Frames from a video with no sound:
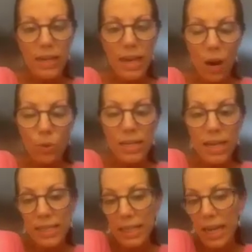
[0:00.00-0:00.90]
And now we're
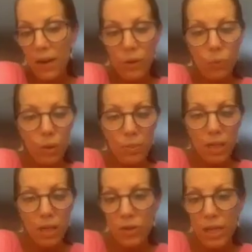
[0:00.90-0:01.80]
testing every
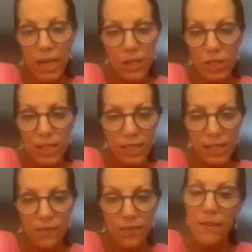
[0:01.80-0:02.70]
woman under the age of
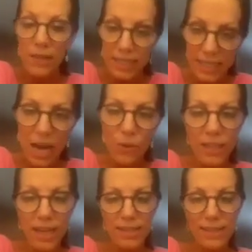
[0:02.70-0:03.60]
65, and it's now in
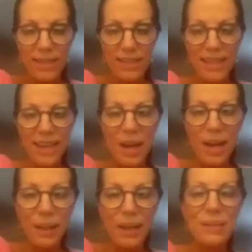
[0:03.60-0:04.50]
the NCCN
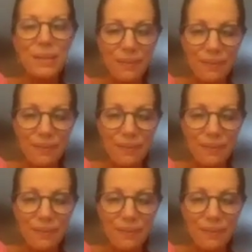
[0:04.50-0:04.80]
guidelines.